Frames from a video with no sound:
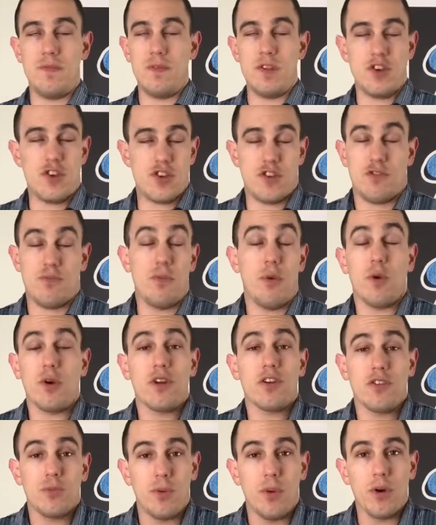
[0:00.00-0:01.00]

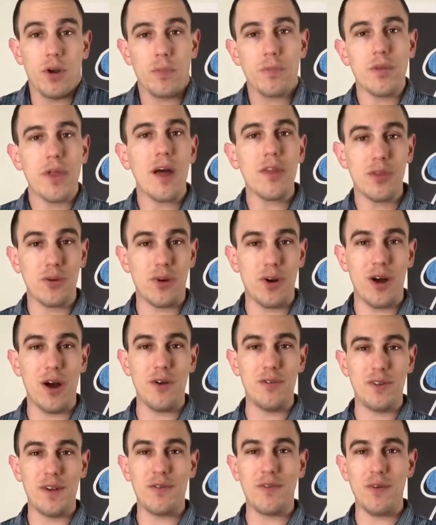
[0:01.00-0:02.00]
smorgasbord, a plethora
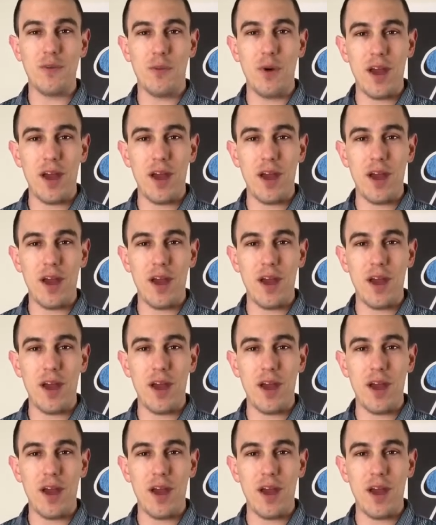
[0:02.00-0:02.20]
of different